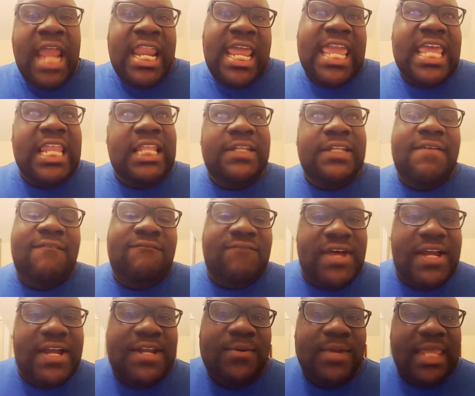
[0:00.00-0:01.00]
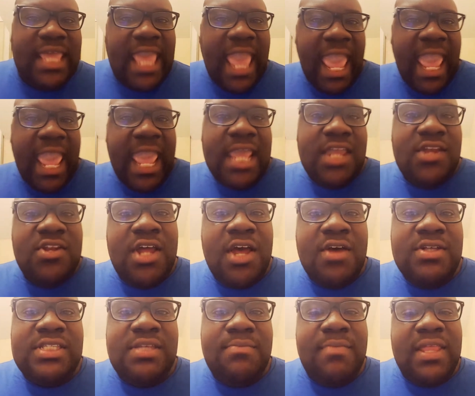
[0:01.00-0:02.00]
They get a little funnel cake, you
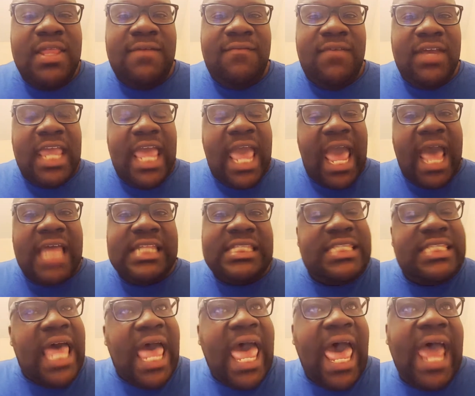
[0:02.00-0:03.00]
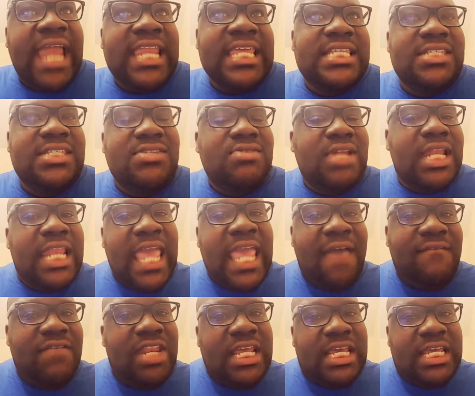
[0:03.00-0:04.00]
know, some motherfucking hot toddies, you know, they
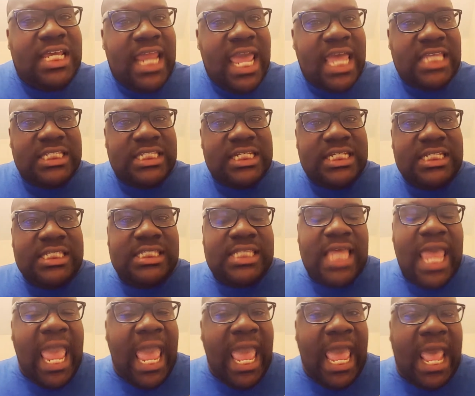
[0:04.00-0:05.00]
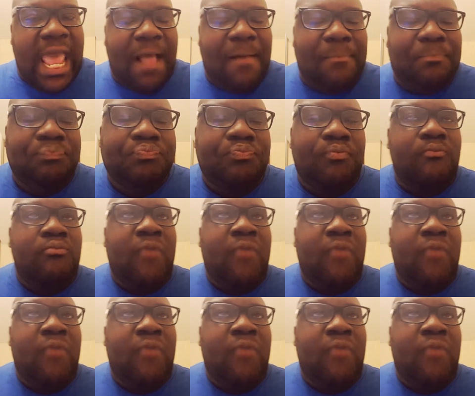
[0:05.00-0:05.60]
having a good ass little time.